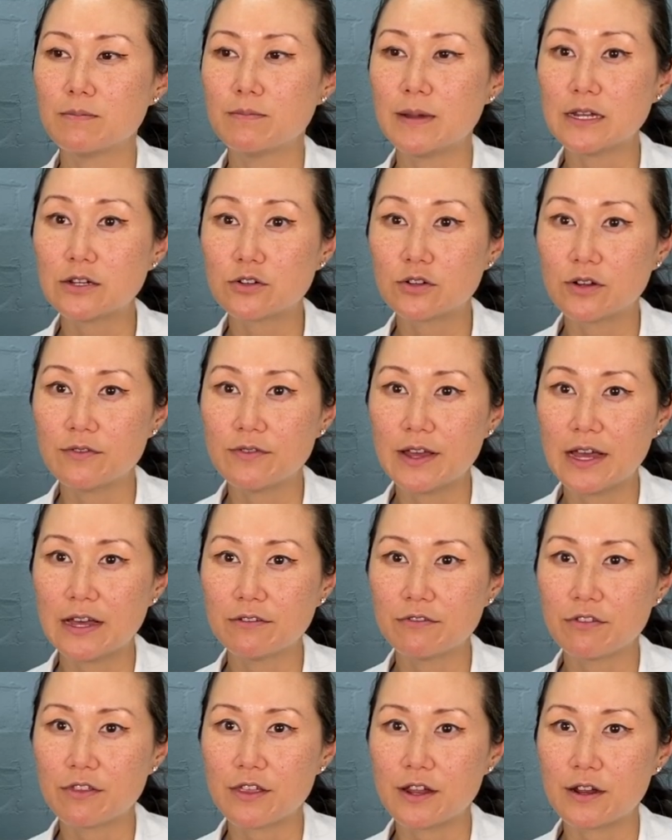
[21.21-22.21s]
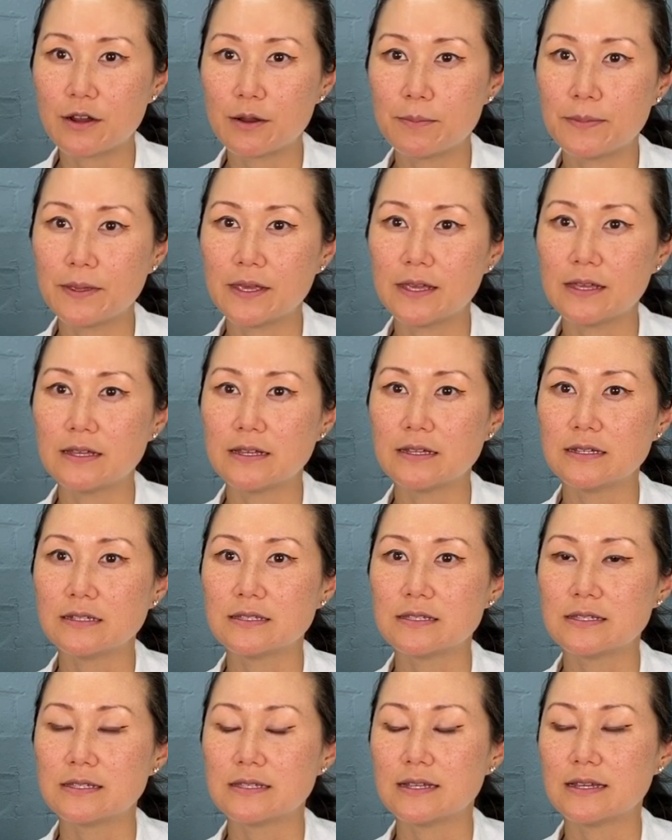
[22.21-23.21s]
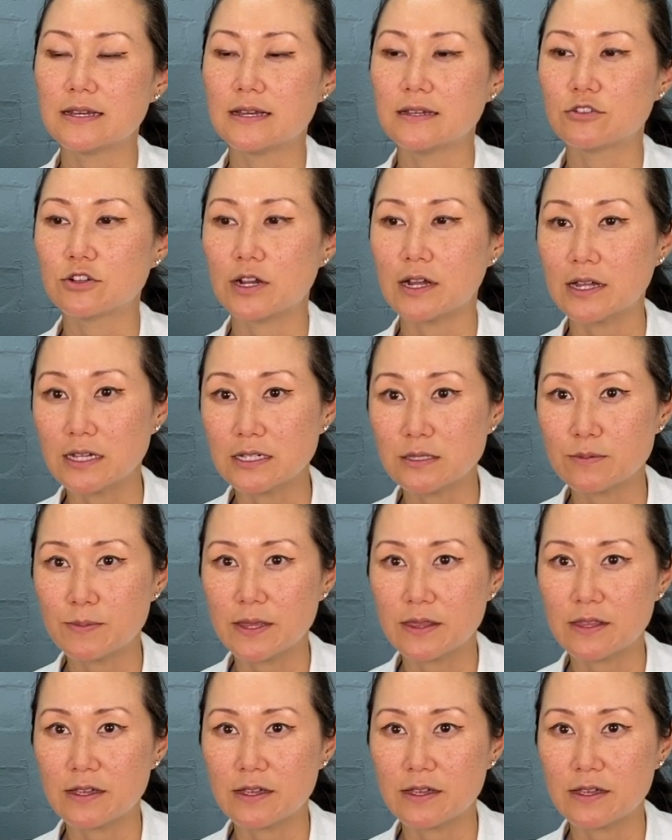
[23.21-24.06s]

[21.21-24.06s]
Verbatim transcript: mitral valve therapies, tricuspid